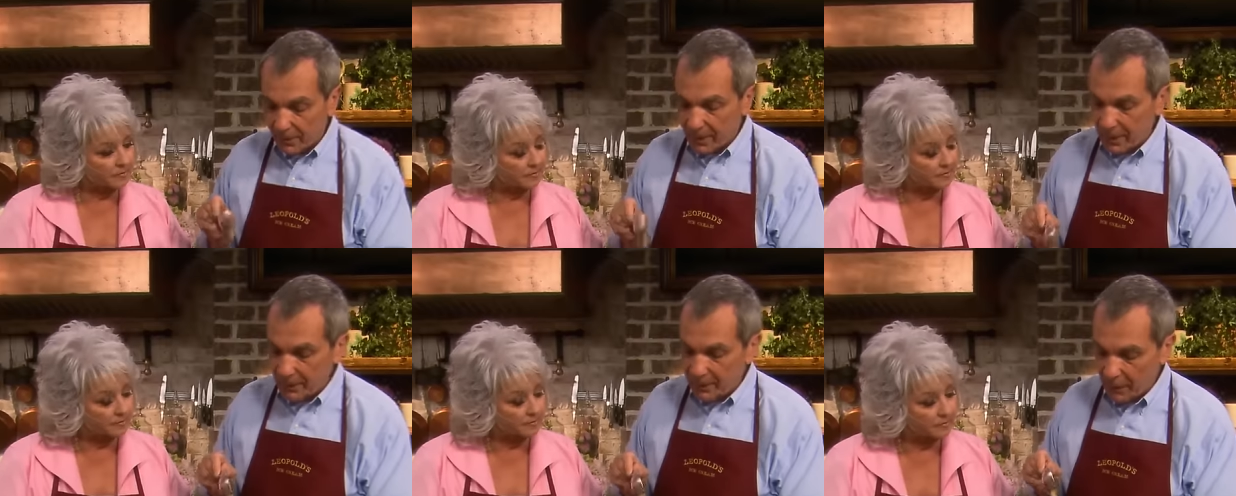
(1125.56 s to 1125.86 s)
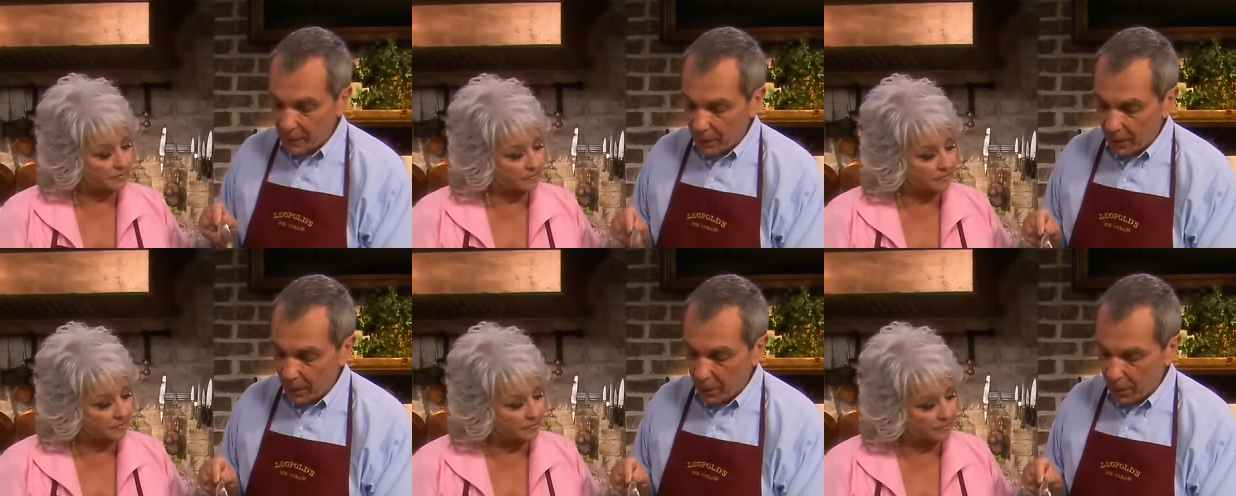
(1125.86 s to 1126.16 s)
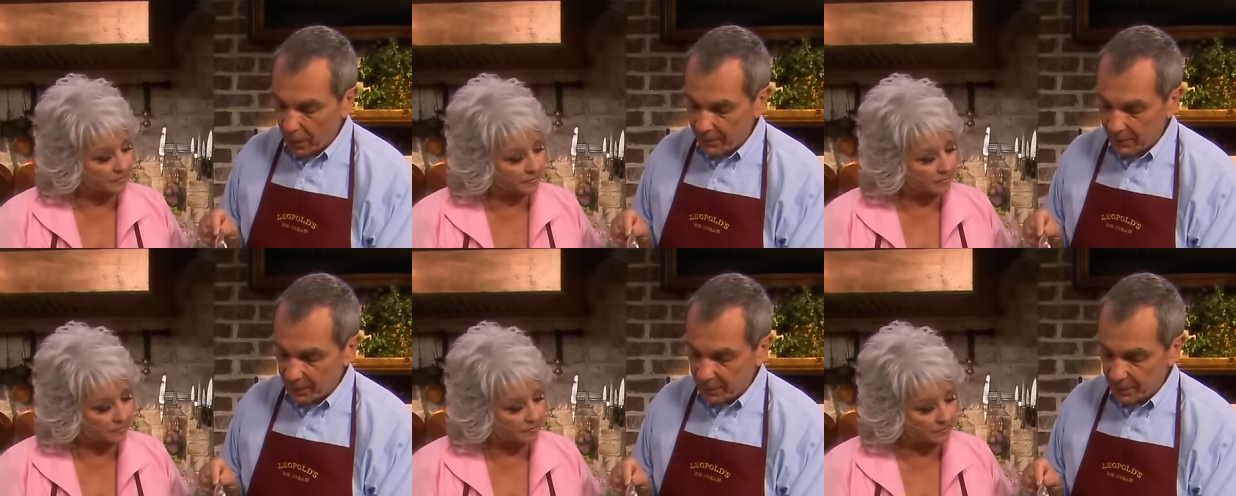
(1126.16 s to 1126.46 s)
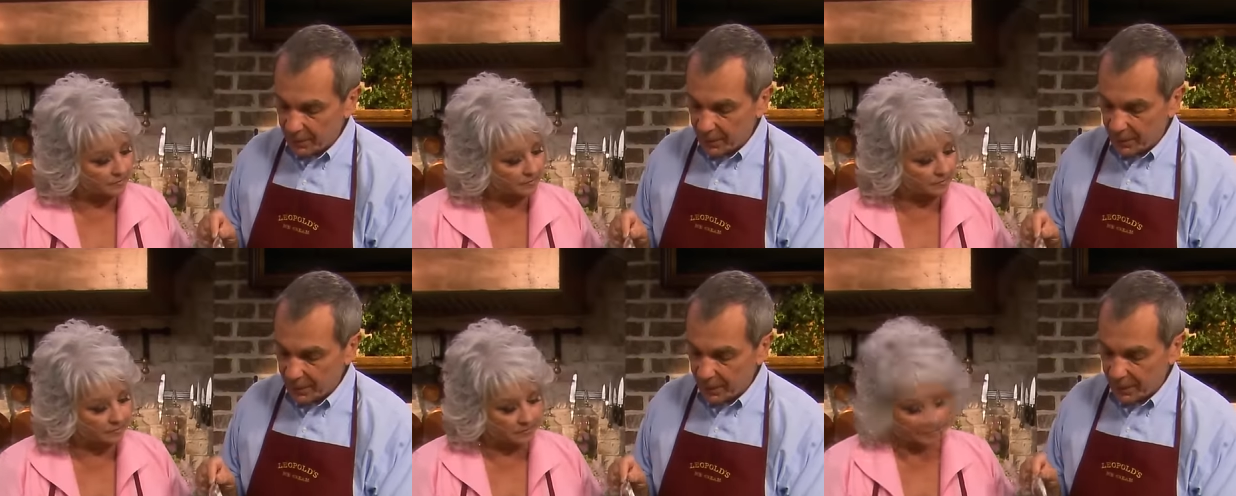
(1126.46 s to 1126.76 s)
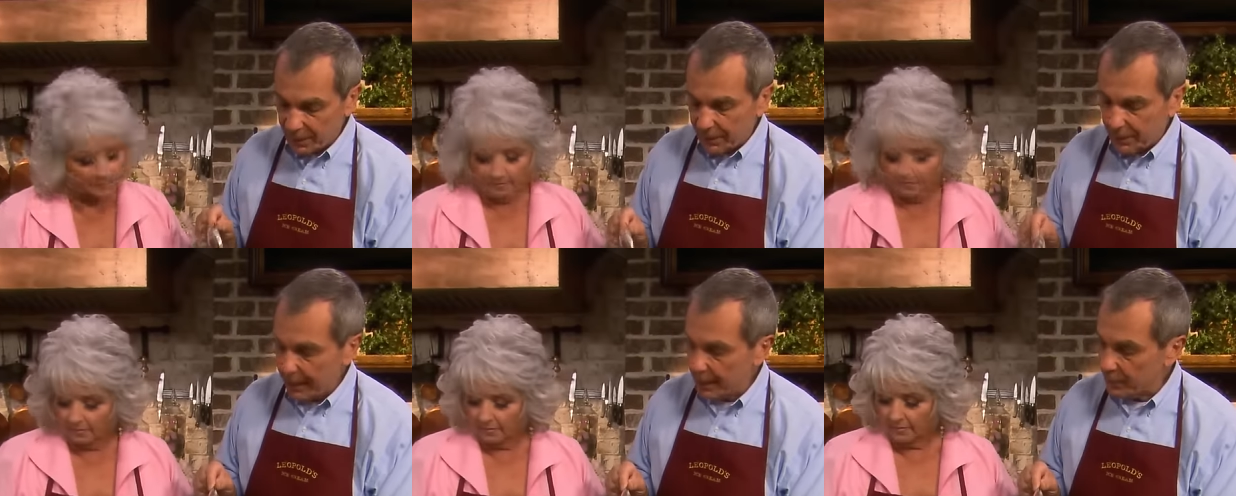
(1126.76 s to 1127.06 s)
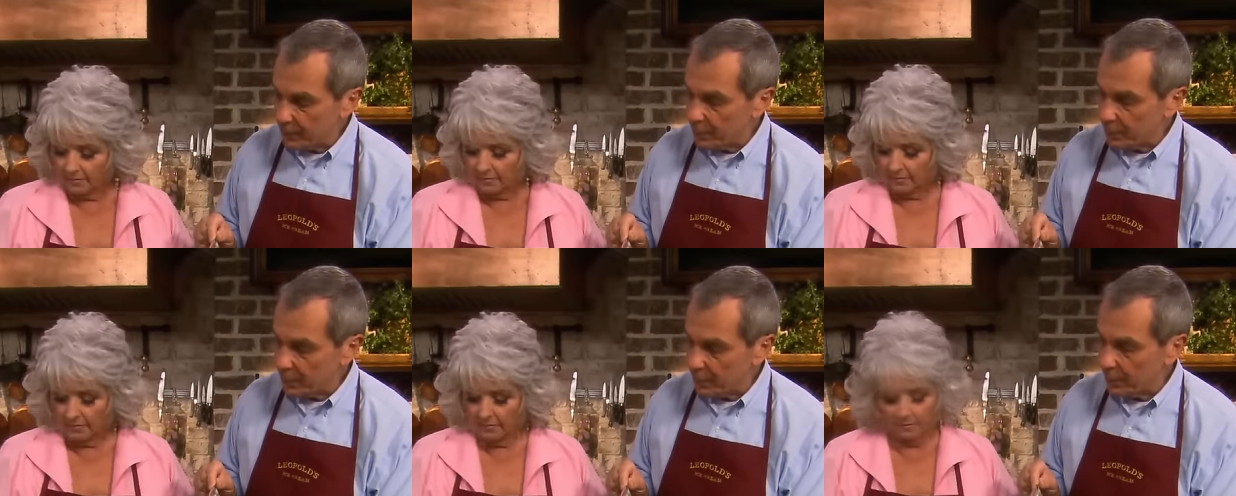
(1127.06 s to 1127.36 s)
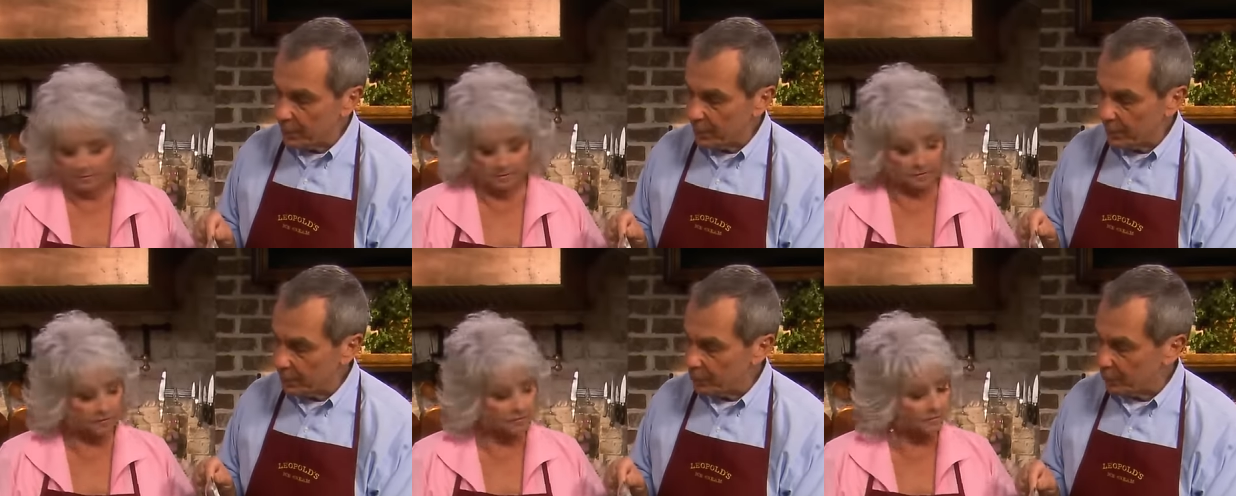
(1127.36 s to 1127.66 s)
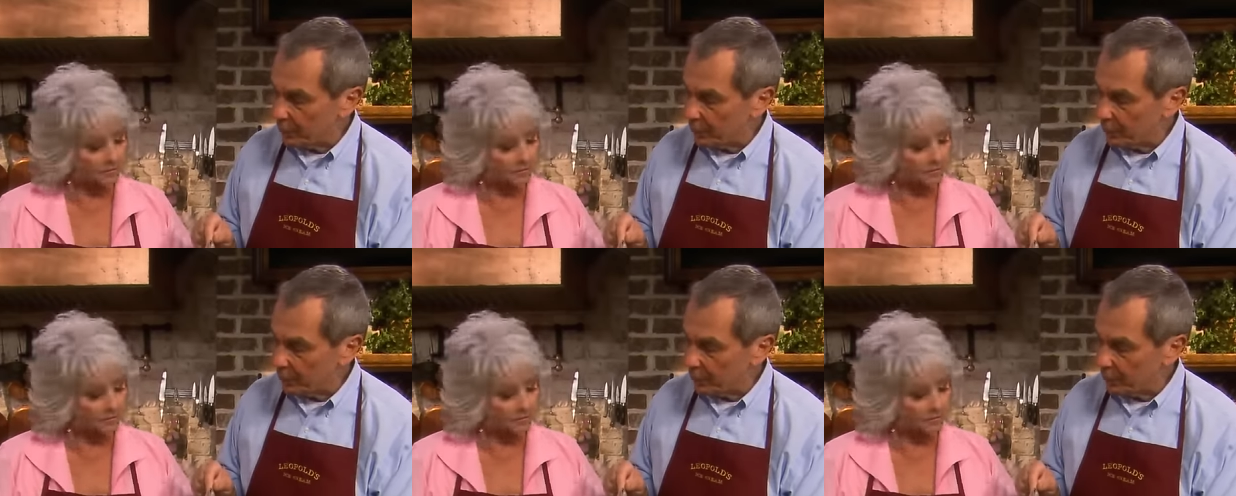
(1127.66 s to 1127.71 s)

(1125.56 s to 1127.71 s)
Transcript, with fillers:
Speaker 1: these are harvested in late June and